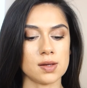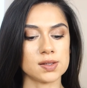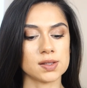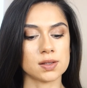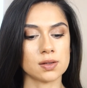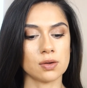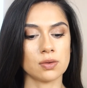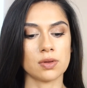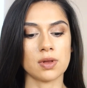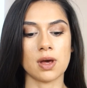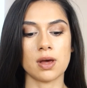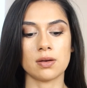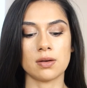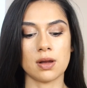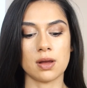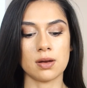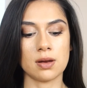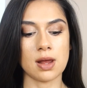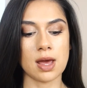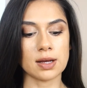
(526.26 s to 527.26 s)
so
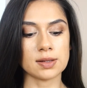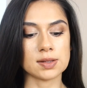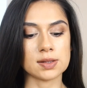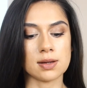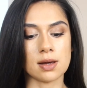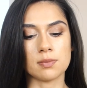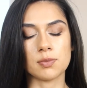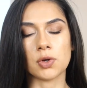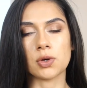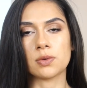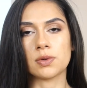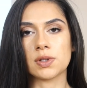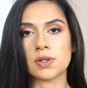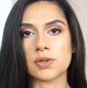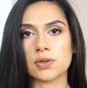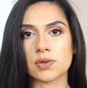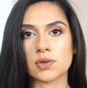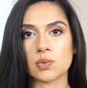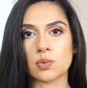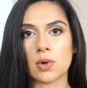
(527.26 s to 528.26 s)
then next I'm going
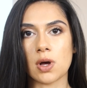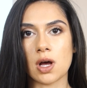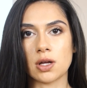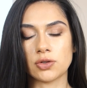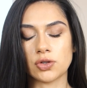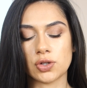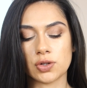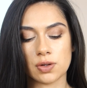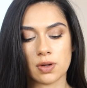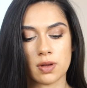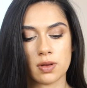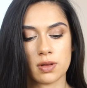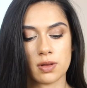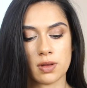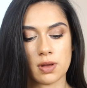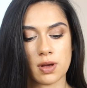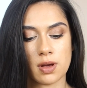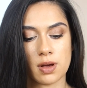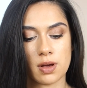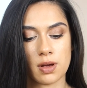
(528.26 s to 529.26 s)
to swatch
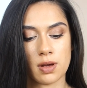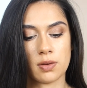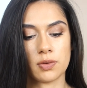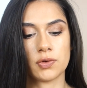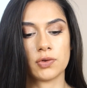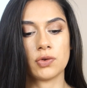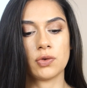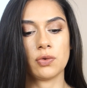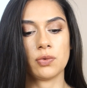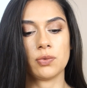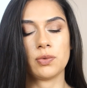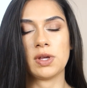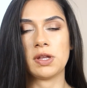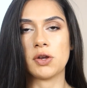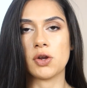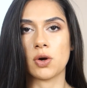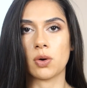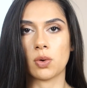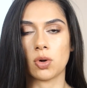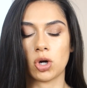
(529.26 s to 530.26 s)
the Do We
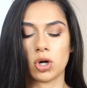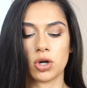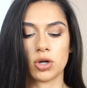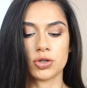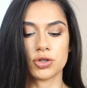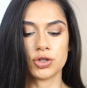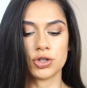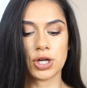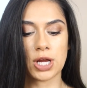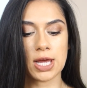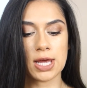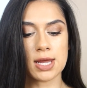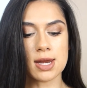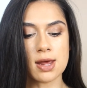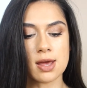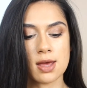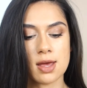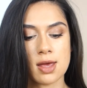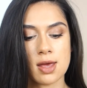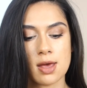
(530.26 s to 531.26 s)
Know Her
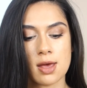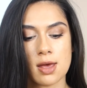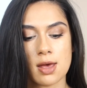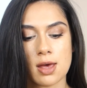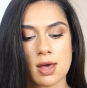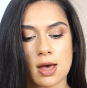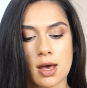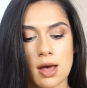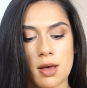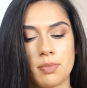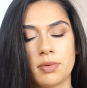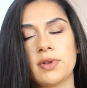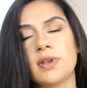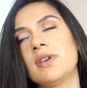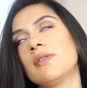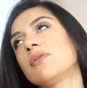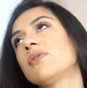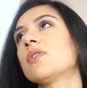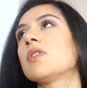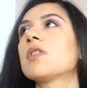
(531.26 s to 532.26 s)
shade. I
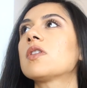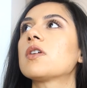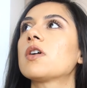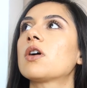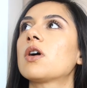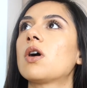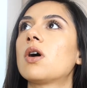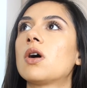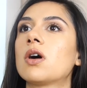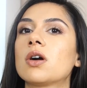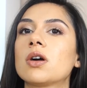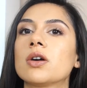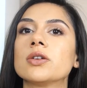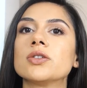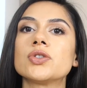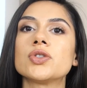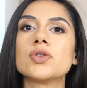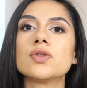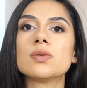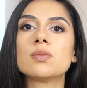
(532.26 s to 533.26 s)
believe there are
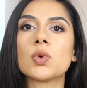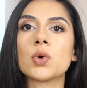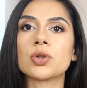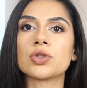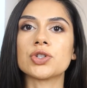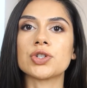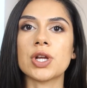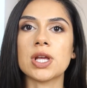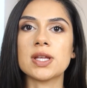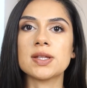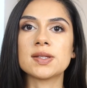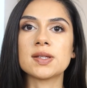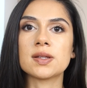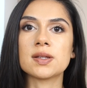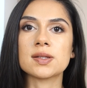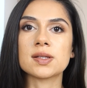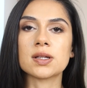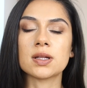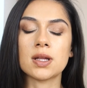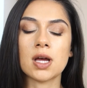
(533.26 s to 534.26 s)
two more shades in
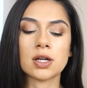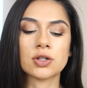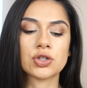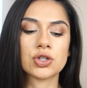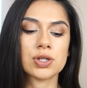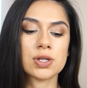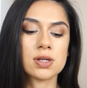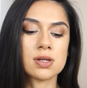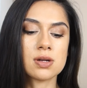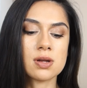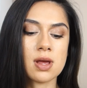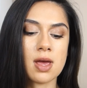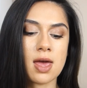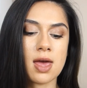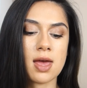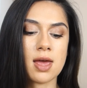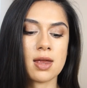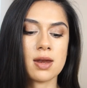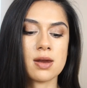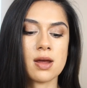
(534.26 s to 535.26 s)
this collection,
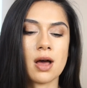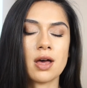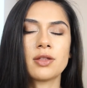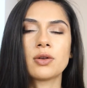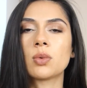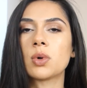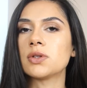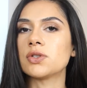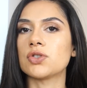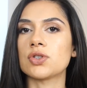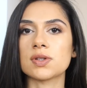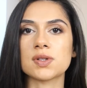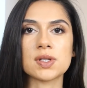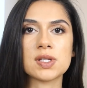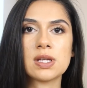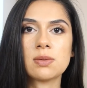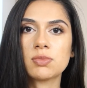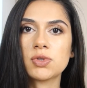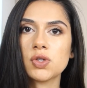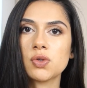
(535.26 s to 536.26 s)
and the other ones just
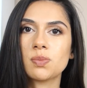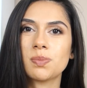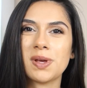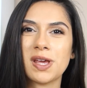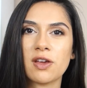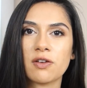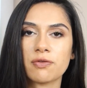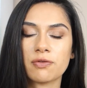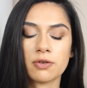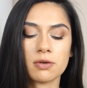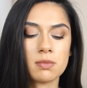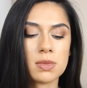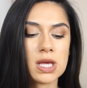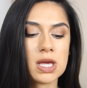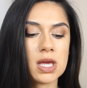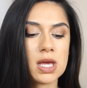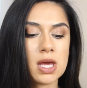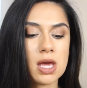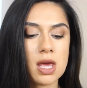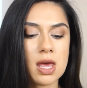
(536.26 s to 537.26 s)
seem too pink for
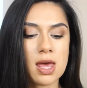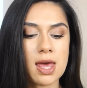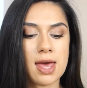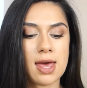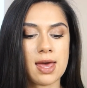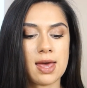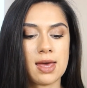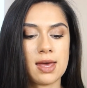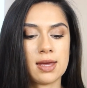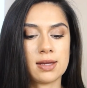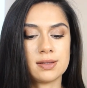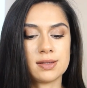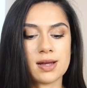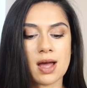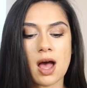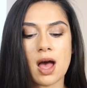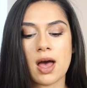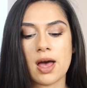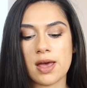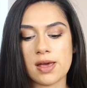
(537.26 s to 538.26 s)
me, and
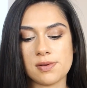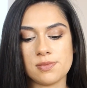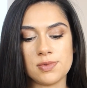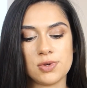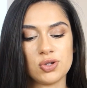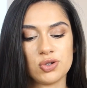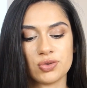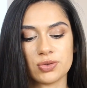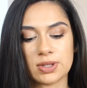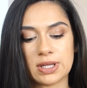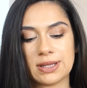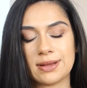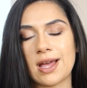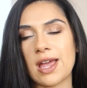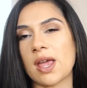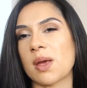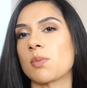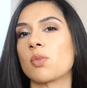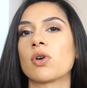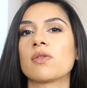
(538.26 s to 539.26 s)
I usually
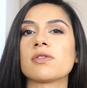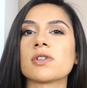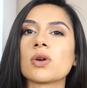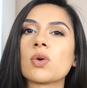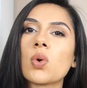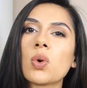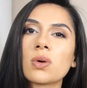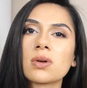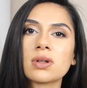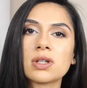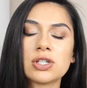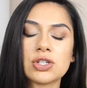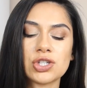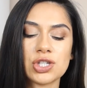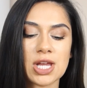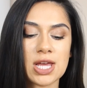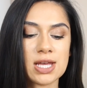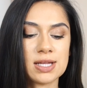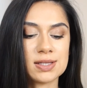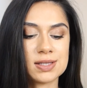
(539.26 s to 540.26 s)
like more of a corally
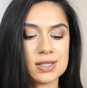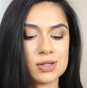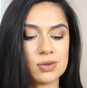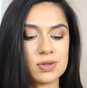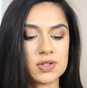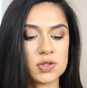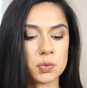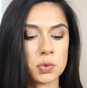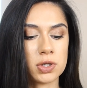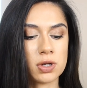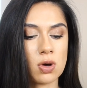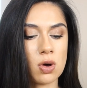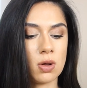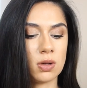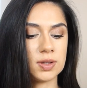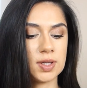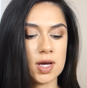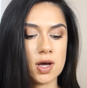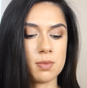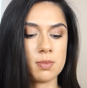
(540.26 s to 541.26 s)
shade, so this one
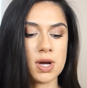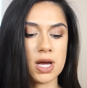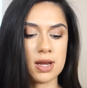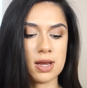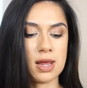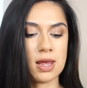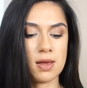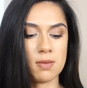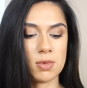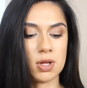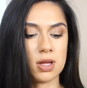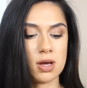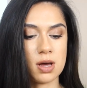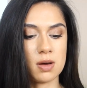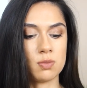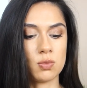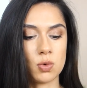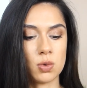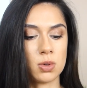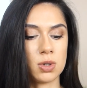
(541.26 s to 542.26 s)
called out my name a
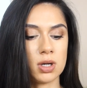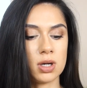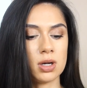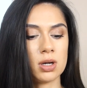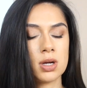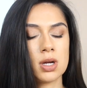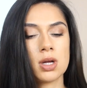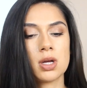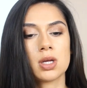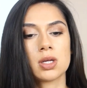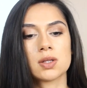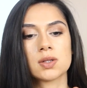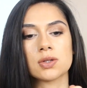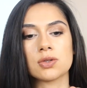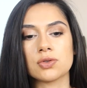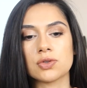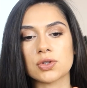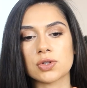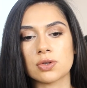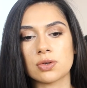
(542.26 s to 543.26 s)
lot more. So
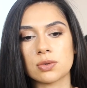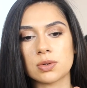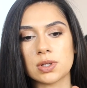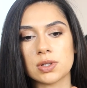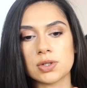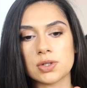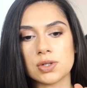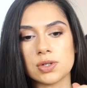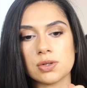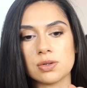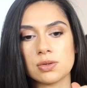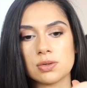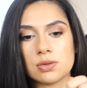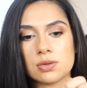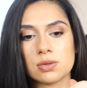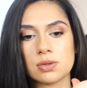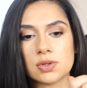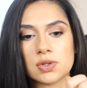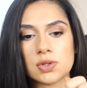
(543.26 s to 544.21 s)
just going to